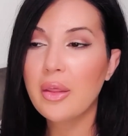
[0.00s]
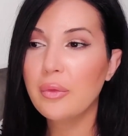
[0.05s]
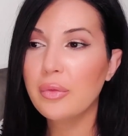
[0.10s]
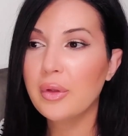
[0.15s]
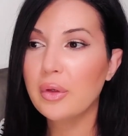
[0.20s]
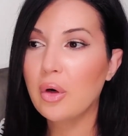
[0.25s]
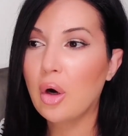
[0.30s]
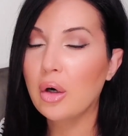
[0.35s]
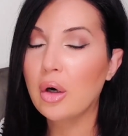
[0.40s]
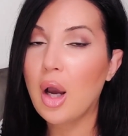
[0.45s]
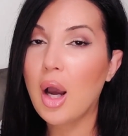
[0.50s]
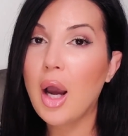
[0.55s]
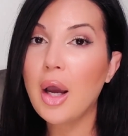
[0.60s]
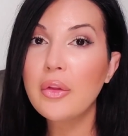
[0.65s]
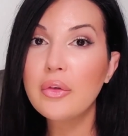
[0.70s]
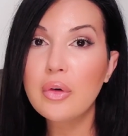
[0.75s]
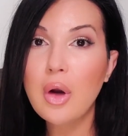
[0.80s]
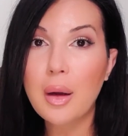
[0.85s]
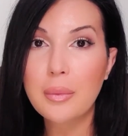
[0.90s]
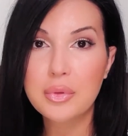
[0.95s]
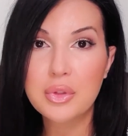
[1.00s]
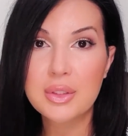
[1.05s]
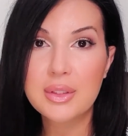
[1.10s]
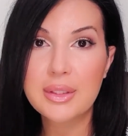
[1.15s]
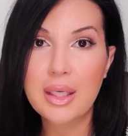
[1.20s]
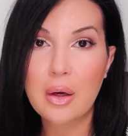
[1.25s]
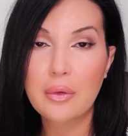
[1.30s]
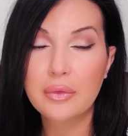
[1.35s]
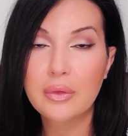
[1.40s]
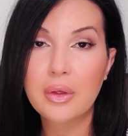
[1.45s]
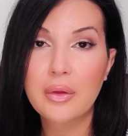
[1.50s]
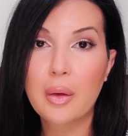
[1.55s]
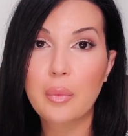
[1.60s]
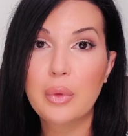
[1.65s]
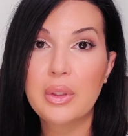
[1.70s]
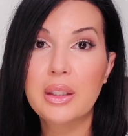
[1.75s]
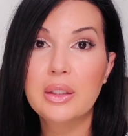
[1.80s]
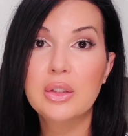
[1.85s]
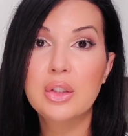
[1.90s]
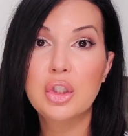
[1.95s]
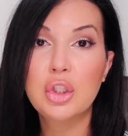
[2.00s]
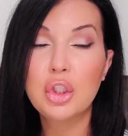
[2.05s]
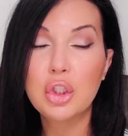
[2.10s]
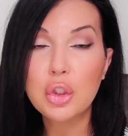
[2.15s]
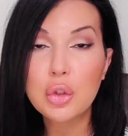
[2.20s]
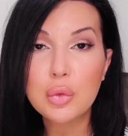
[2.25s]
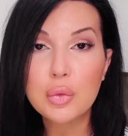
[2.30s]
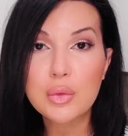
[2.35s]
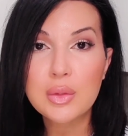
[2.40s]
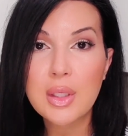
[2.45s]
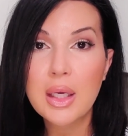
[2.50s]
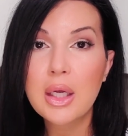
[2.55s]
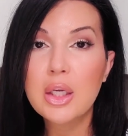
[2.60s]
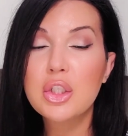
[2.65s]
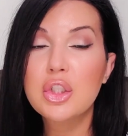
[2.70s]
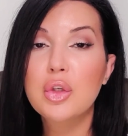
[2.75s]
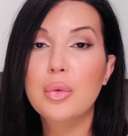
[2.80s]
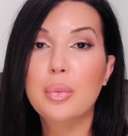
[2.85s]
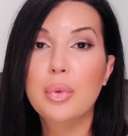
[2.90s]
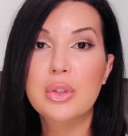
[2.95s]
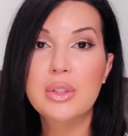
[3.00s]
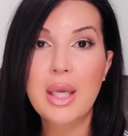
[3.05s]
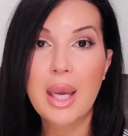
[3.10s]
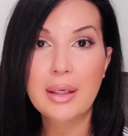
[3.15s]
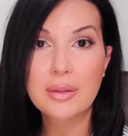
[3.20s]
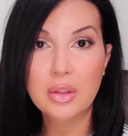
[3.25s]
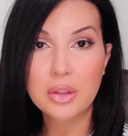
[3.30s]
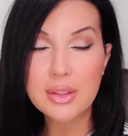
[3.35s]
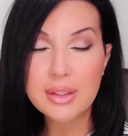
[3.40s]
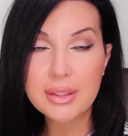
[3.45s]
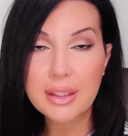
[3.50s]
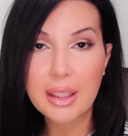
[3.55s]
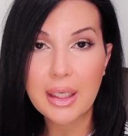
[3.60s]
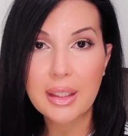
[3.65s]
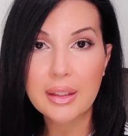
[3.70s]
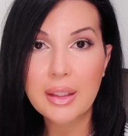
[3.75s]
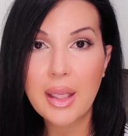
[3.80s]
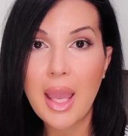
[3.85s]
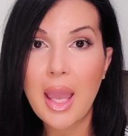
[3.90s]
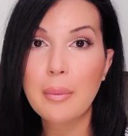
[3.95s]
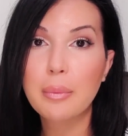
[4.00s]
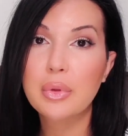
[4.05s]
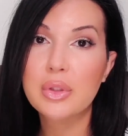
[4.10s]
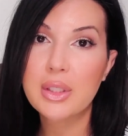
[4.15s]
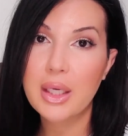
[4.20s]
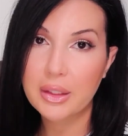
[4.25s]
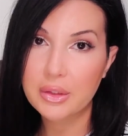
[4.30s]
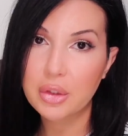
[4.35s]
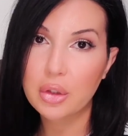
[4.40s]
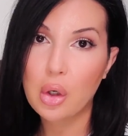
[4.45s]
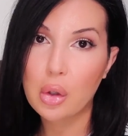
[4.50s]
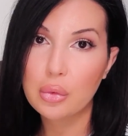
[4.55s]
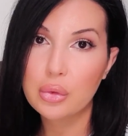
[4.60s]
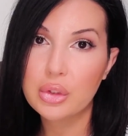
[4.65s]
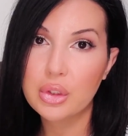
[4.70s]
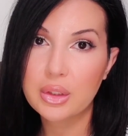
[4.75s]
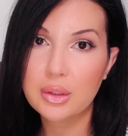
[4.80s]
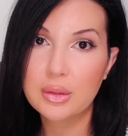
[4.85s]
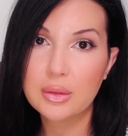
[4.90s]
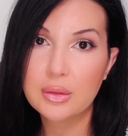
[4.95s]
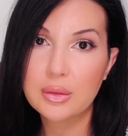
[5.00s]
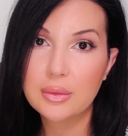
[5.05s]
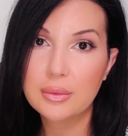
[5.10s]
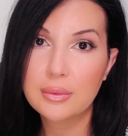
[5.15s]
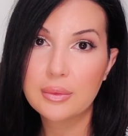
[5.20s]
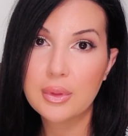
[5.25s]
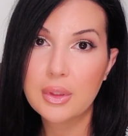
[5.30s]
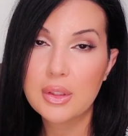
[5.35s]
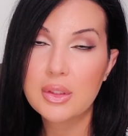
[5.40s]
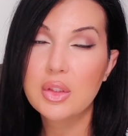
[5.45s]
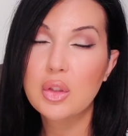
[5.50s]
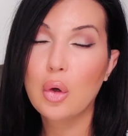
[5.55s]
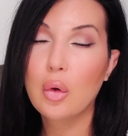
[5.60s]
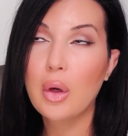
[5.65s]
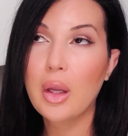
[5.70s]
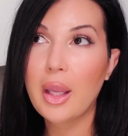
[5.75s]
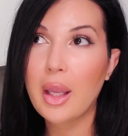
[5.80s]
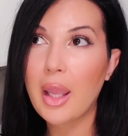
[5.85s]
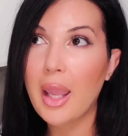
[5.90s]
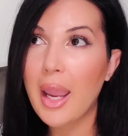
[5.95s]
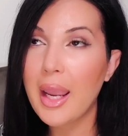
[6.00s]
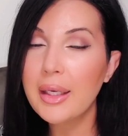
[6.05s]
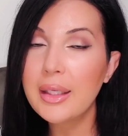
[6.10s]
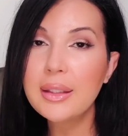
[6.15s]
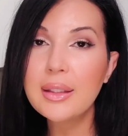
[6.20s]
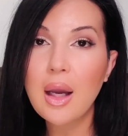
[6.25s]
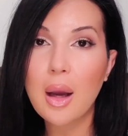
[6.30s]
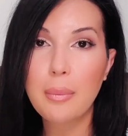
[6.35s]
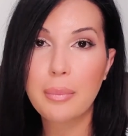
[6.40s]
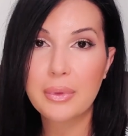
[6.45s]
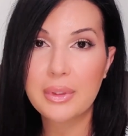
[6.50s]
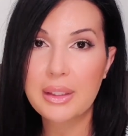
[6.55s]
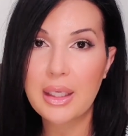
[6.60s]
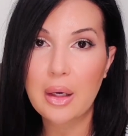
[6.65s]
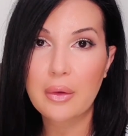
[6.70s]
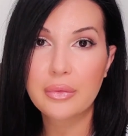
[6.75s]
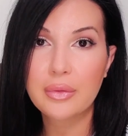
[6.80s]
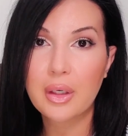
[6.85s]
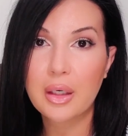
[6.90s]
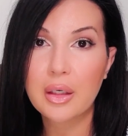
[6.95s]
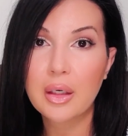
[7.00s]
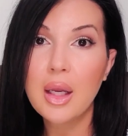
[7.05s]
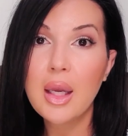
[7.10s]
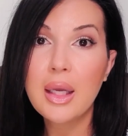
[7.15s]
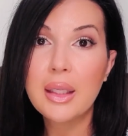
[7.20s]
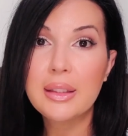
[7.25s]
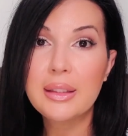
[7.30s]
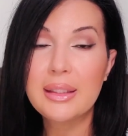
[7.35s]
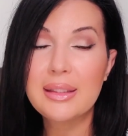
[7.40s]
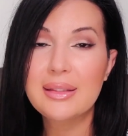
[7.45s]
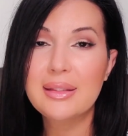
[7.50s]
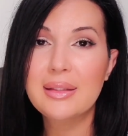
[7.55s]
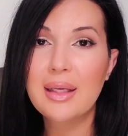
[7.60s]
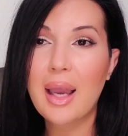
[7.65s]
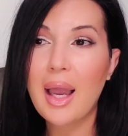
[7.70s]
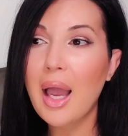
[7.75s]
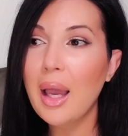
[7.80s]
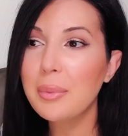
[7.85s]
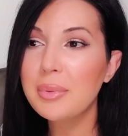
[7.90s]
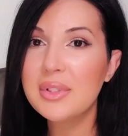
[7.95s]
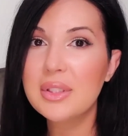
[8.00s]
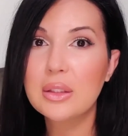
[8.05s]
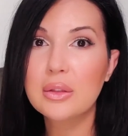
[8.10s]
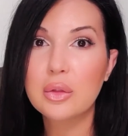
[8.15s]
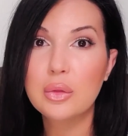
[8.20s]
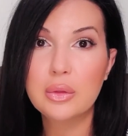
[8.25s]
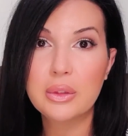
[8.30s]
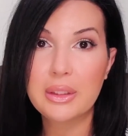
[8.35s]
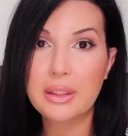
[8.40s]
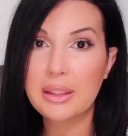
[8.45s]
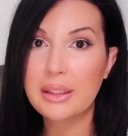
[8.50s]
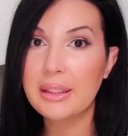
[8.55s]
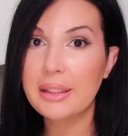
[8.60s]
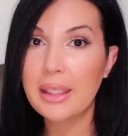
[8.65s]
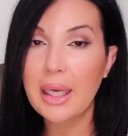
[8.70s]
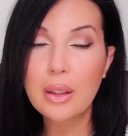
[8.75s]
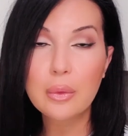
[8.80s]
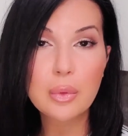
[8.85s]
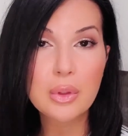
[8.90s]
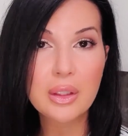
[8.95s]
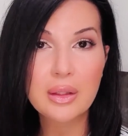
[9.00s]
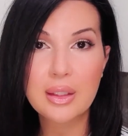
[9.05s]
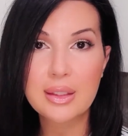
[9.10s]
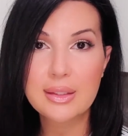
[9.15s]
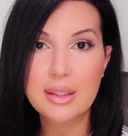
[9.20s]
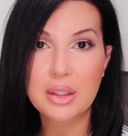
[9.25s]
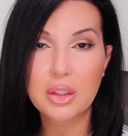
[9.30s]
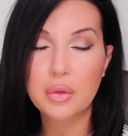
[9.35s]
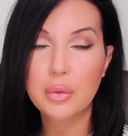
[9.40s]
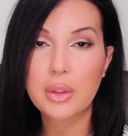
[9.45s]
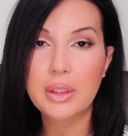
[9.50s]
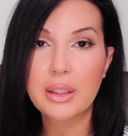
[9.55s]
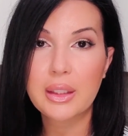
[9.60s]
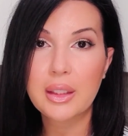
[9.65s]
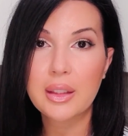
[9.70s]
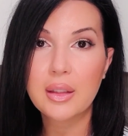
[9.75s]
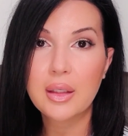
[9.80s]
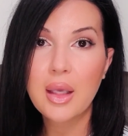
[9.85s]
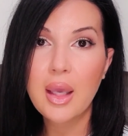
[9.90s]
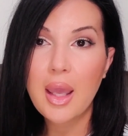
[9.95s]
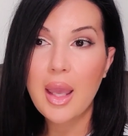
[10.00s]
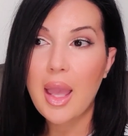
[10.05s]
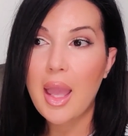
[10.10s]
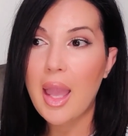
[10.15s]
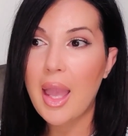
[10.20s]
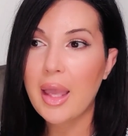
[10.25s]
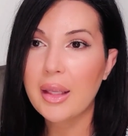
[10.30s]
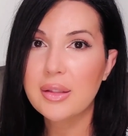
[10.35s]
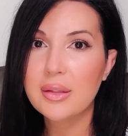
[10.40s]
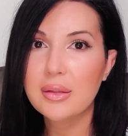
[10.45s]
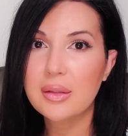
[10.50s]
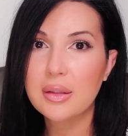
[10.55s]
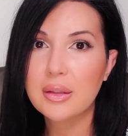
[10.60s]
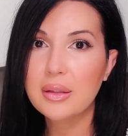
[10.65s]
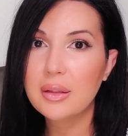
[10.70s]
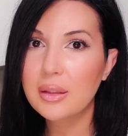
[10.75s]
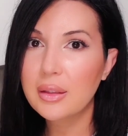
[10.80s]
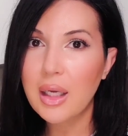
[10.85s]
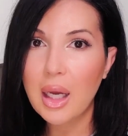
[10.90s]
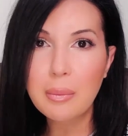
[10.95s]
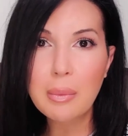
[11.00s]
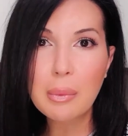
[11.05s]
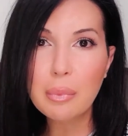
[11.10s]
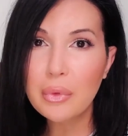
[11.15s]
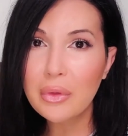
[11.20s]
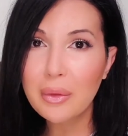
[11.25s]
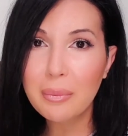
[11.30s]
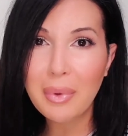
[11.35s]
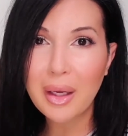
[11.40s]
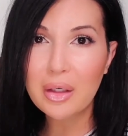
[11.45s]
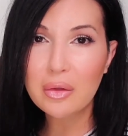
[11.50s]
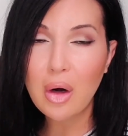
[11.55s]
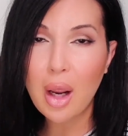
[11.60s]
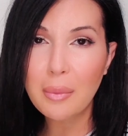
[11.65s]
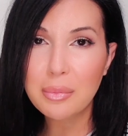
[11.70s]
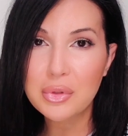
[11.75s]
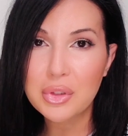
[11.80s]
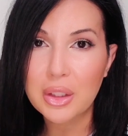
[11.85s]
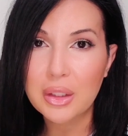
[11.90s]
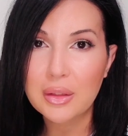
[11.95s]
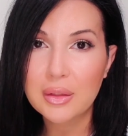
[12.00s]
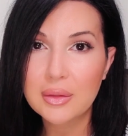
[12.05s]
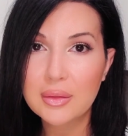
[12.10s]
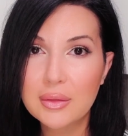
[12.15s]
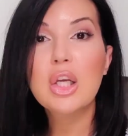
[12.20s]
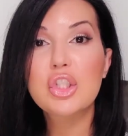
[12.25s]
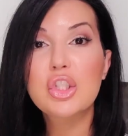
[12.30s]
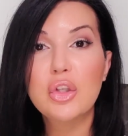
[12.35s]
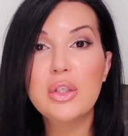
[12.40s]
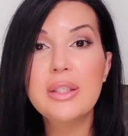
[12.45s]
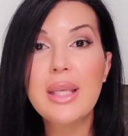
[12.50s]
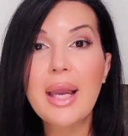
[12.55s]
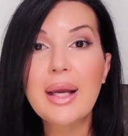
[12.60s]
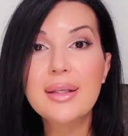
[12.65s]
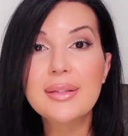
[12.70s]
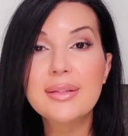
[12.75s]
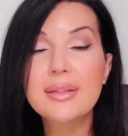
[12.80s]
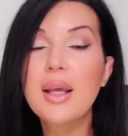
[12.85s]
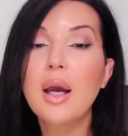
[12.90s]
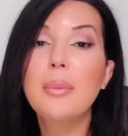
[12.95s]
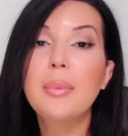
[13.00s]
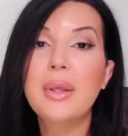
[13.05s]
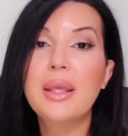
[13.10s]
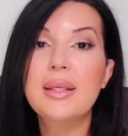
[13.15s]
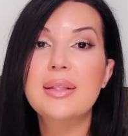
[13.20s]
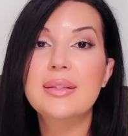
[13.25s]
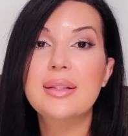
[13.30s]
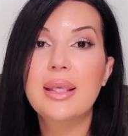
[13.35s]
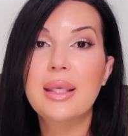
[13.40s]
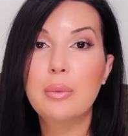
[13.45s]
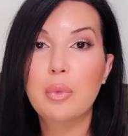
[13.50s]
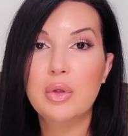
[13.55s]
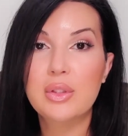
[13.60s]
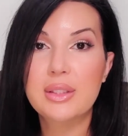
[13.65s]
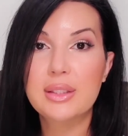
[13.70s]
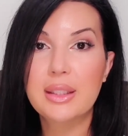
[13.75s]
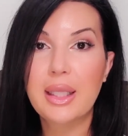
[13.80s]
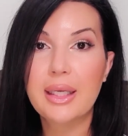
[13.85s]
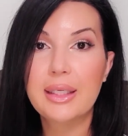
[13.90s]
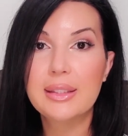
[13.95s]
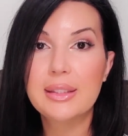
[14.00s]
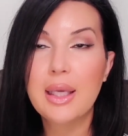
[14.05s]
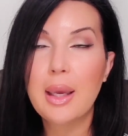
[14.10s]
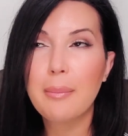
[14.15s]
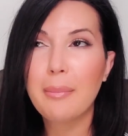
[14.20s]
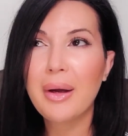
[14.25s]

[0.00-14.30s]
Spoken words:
There are other options out there that we can use to protect our skin and protect our ocean. So any company out there needs to absolutely get rid of this ingredient and come up with a better option. So next up is Hemoslate.